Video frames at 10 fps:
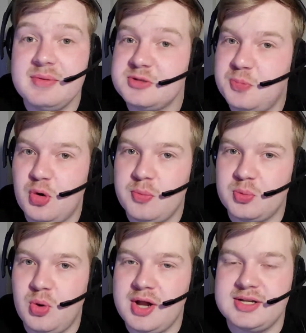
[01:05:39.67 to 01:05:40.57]
It's Bournemouth
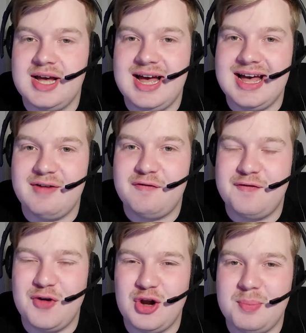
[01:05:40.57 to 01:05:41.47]
1 at
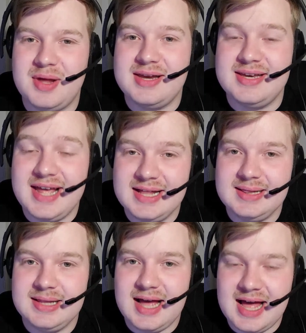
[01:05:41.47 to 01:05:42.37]
Fulham
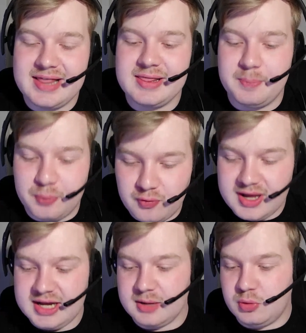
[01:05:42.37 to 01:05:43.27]
0 at the
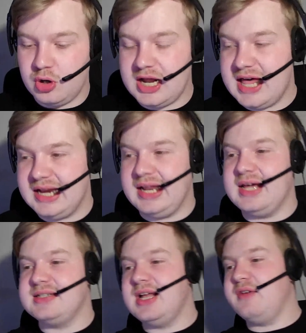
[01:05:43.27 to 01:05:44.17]
break, and we're going to
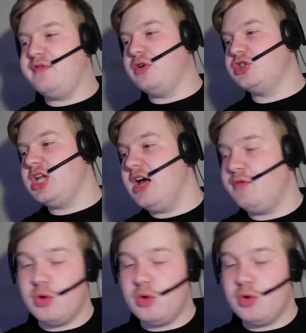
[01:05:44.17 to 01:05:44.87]
analyse that first half.